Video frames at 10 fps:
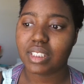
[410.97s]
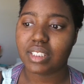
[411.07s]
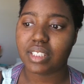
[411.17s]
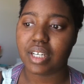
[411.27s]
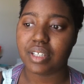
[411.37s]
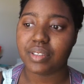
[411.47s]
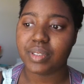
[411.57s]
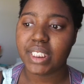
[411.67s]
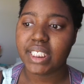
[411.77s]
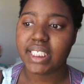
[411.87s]
So
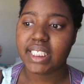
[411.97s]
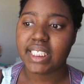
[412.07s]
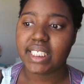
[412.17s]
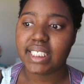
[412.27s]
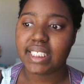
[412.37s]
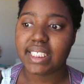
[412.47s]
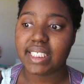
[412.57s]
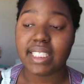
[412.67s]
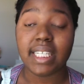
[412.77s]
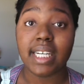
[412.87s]

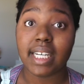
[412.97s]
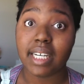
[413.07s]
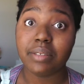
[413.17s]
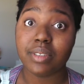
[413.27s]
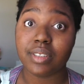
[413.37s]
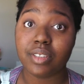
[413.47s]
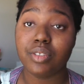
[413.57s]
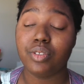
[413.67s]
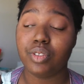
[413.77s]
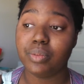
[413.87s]
yeah, I was
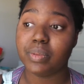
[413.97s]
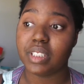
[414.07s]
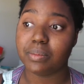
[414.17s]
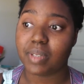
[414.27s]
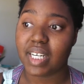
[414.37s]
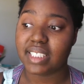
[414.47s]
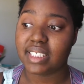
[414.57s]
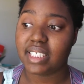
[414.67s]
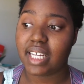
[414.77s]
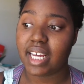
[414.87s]
super depressed,
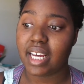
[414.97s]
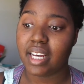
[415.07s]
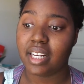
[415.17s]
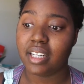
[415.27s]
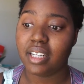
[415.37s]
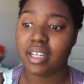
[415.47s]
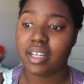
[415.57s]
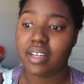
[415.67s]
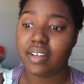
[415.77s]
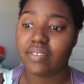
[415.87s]
and
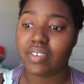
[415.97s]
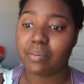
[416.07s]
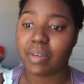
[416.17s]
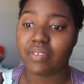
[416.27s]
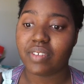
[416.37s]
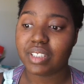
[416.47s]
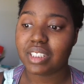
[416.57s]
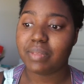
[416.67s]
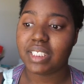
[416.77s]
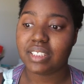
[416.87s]
from my first
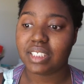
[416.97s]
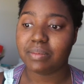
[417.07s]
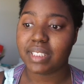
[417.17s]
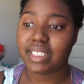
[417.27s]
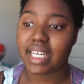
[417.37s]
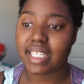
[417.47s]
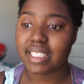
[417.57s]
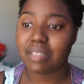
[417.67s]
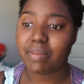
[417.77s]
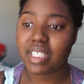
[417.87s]
semester to my
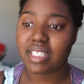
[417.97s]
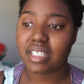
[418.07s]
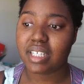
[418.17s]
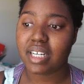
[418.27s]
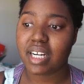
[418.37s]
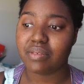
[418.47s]
second semester,